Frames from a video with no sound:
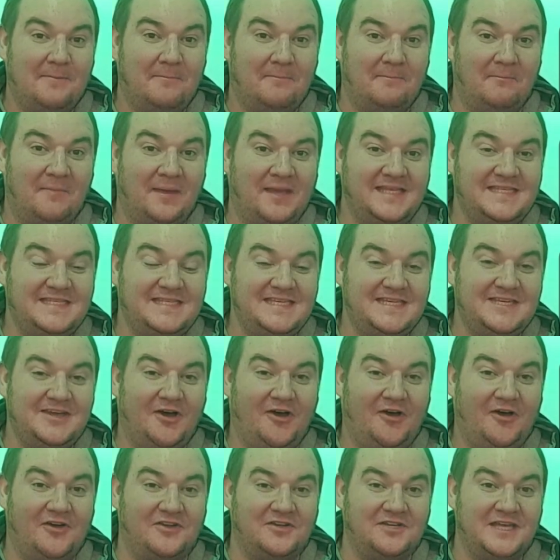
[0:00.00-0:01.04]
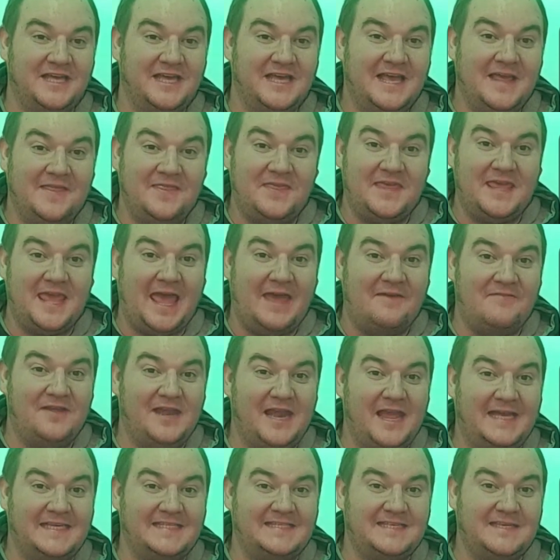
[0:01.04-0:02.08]
Mighty God, the
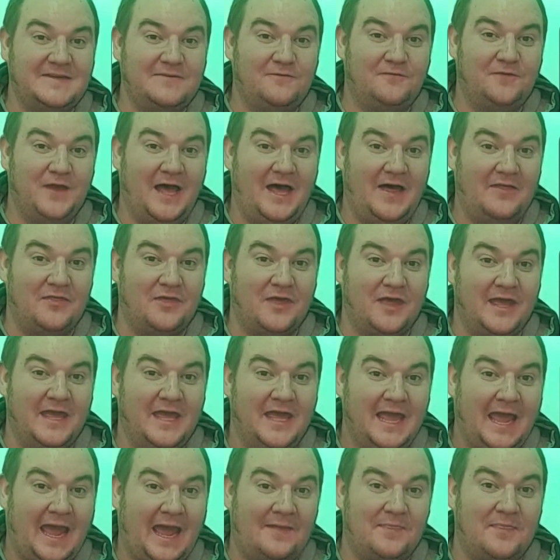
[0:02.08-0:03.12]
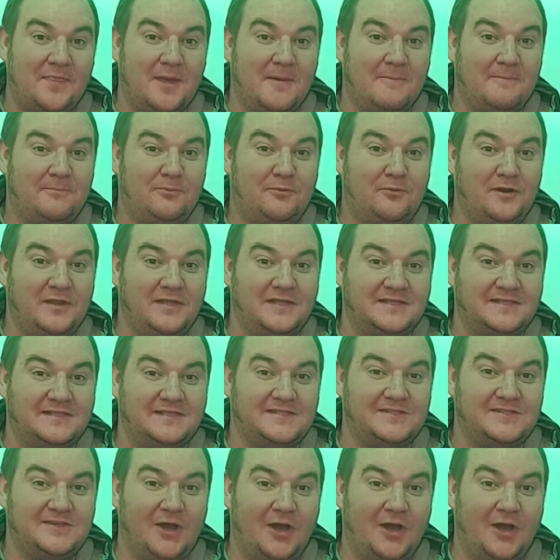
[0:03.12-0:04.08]
Everlasting Father, and the Prince